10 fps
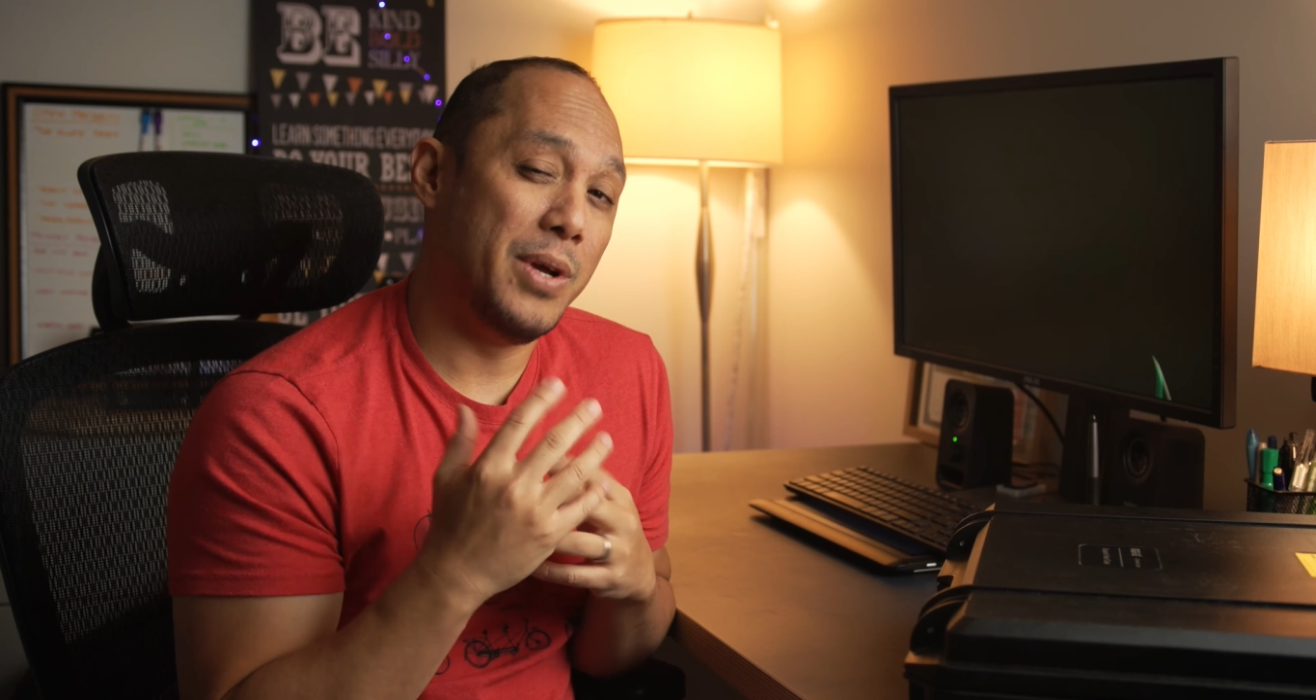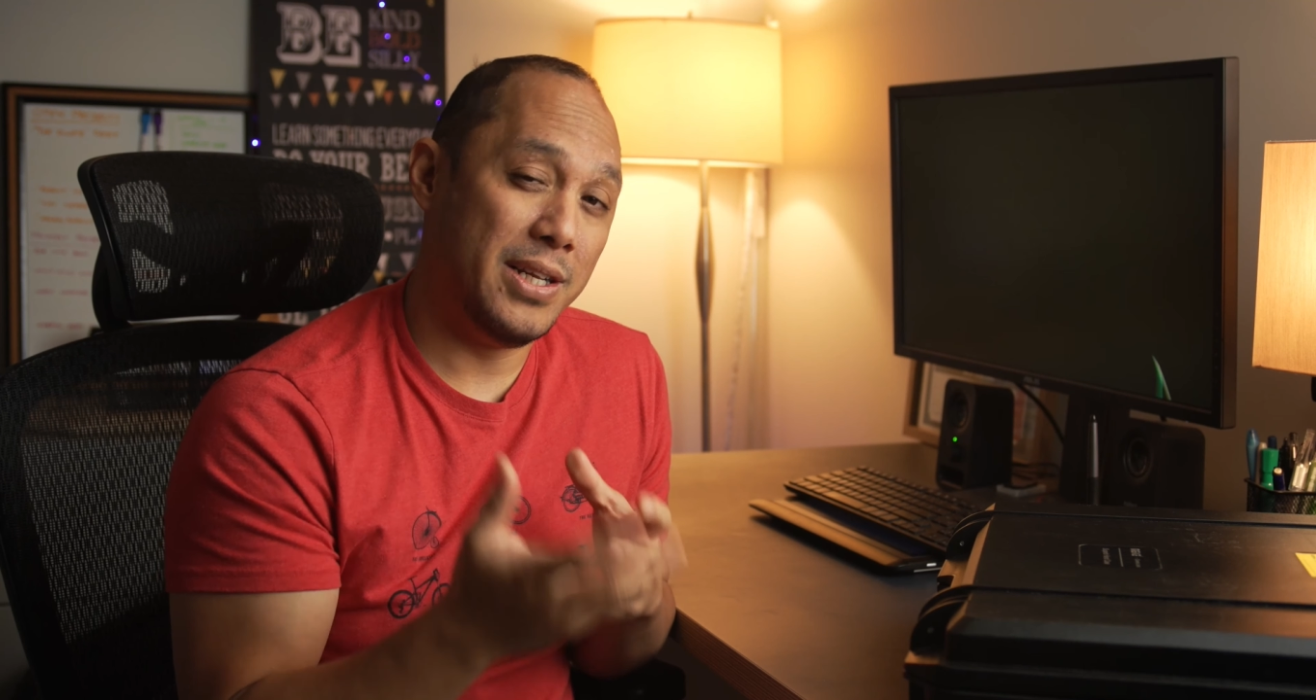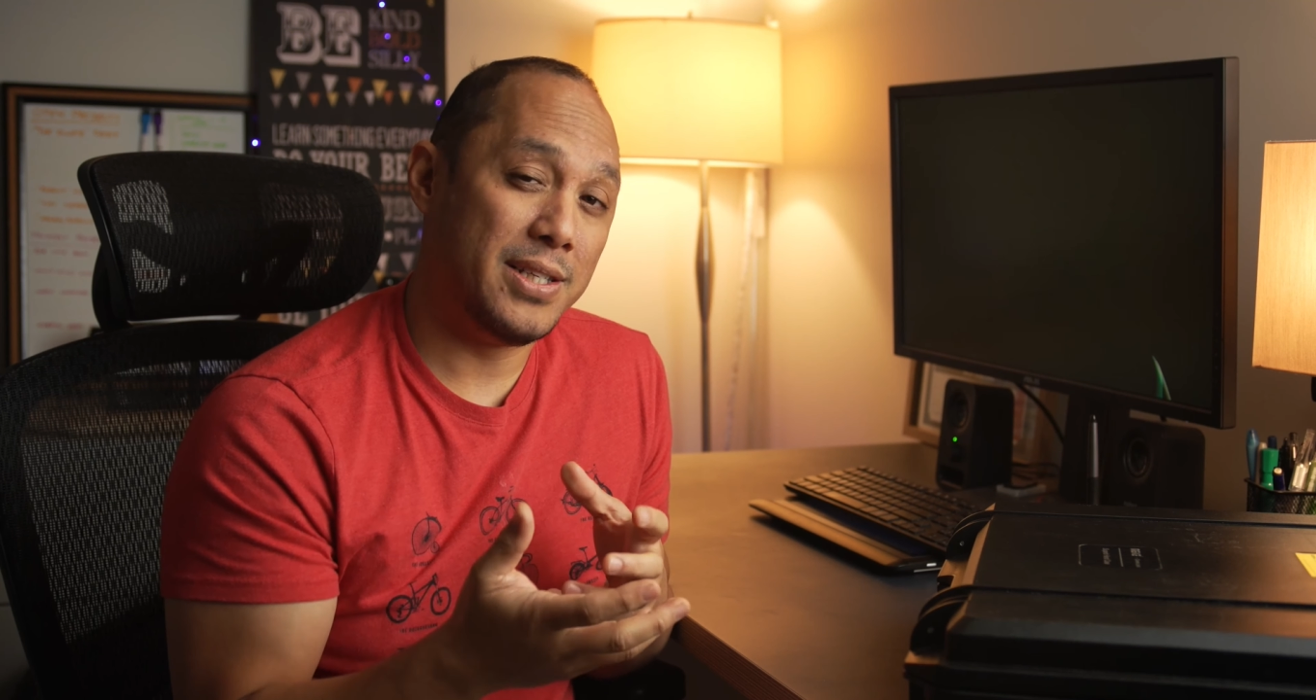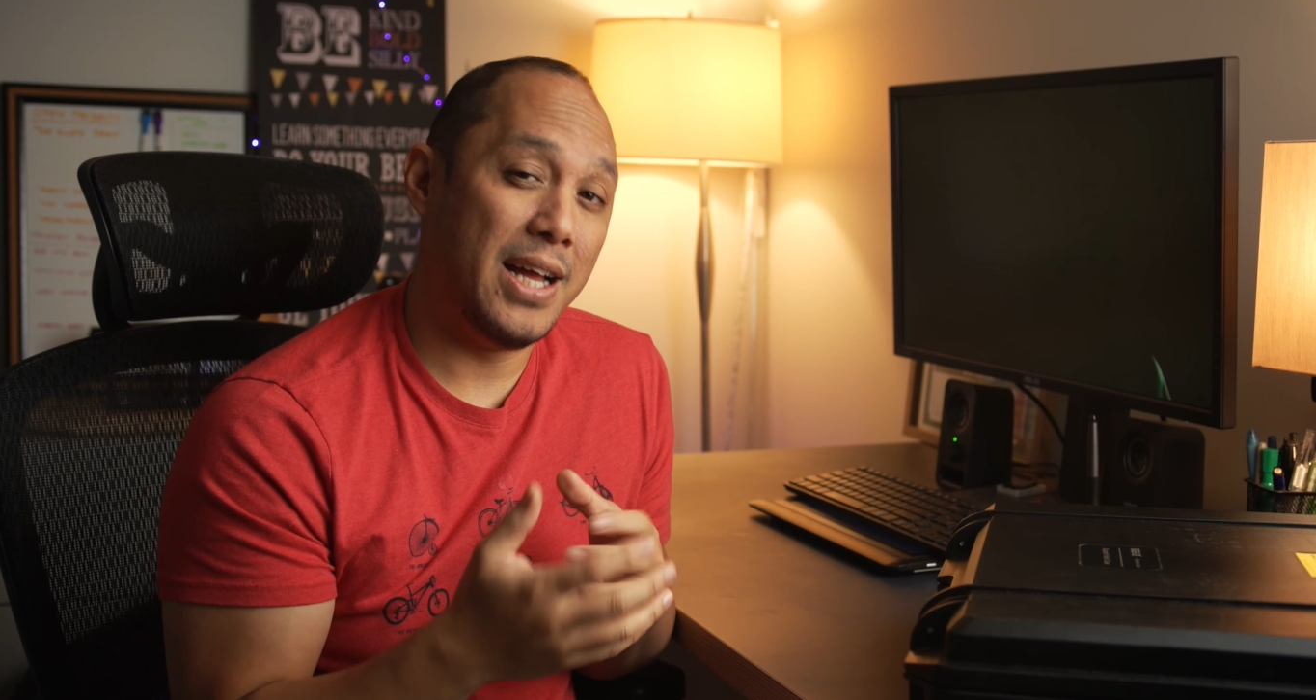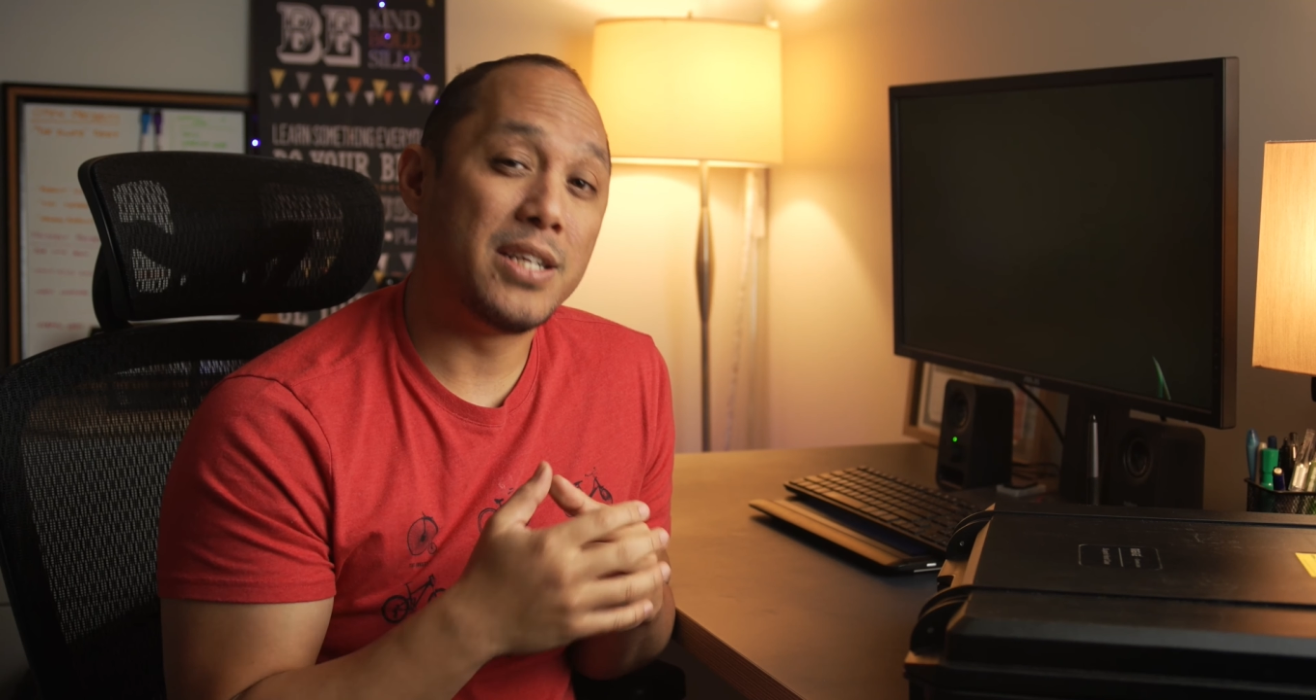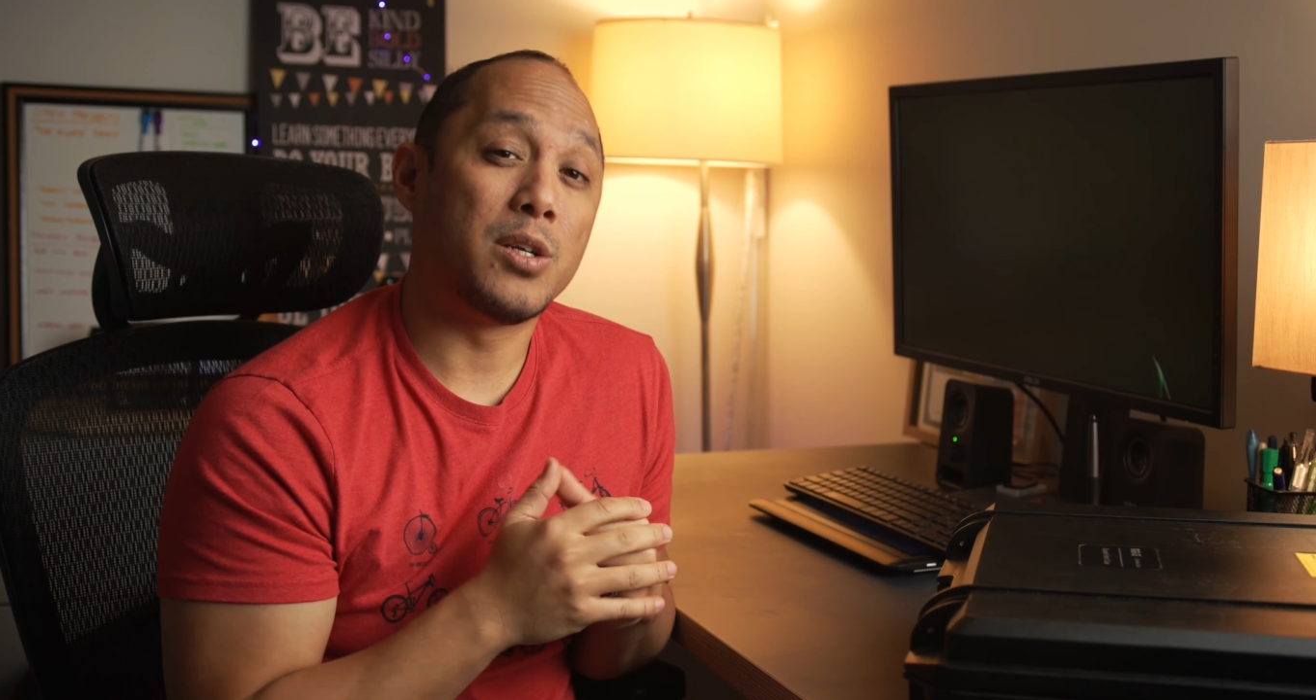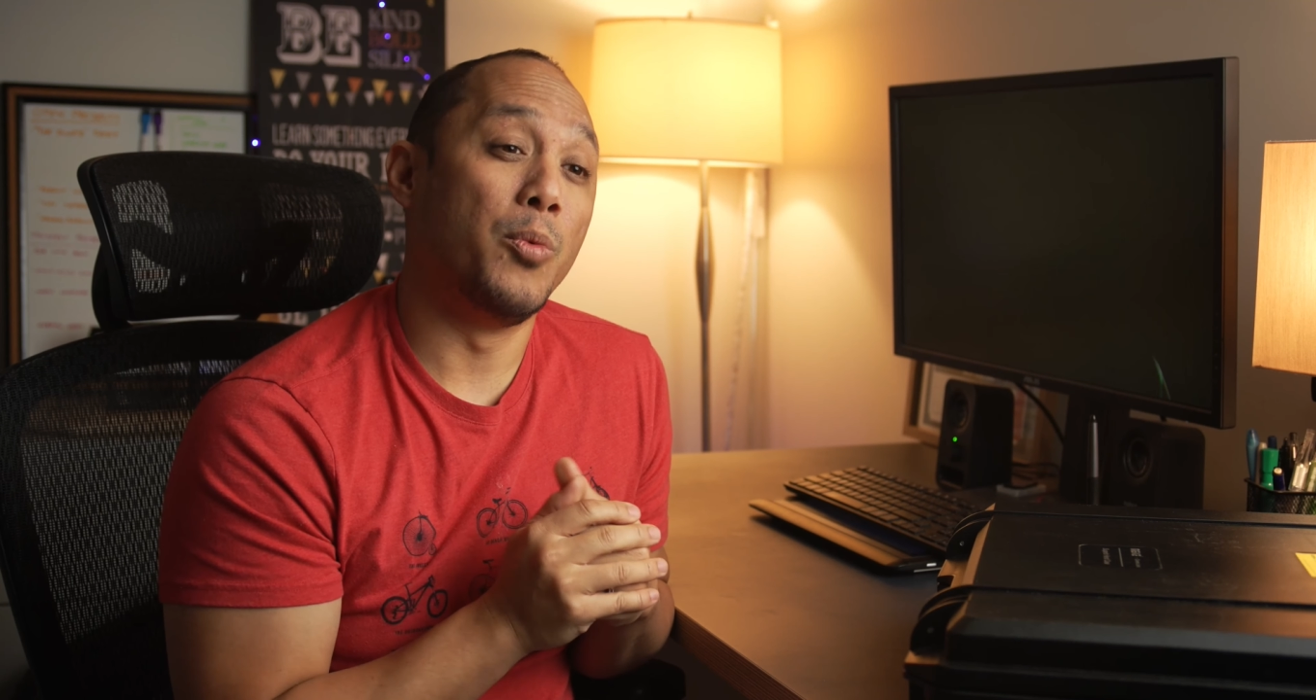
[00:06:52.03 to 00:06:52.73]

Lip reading: in a sense,